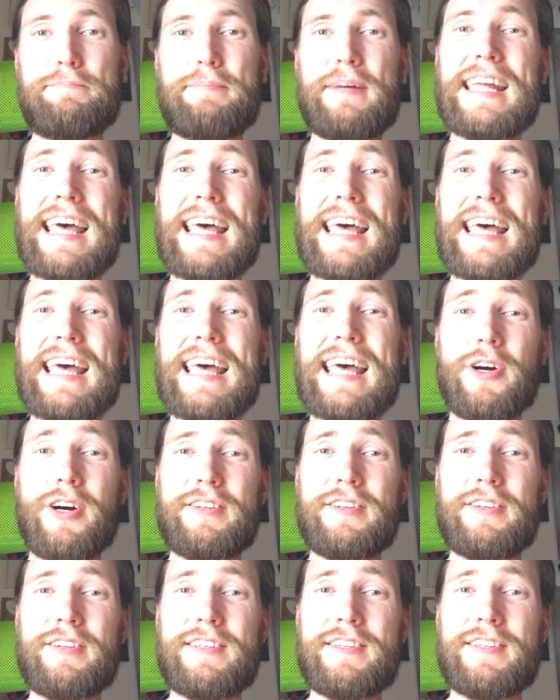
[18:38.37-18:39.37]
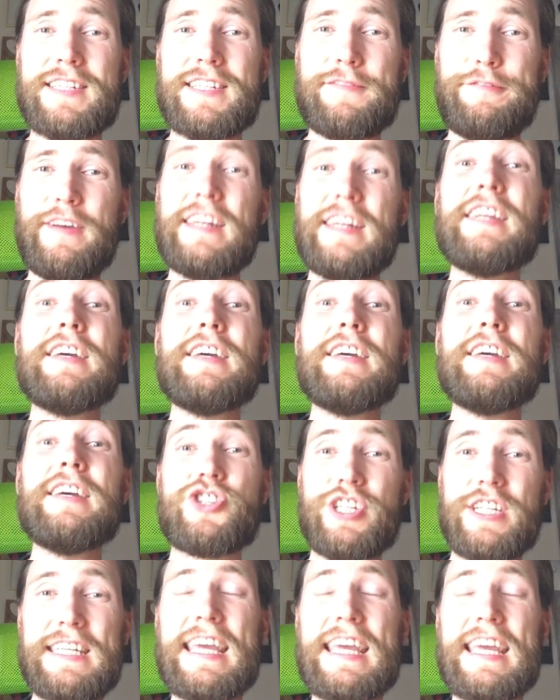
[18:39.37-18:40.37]
but I'm not
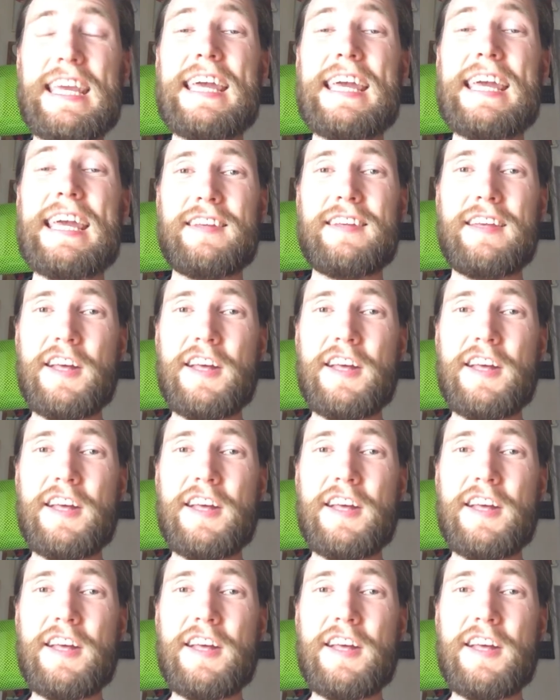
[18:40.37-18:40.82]
finished yet.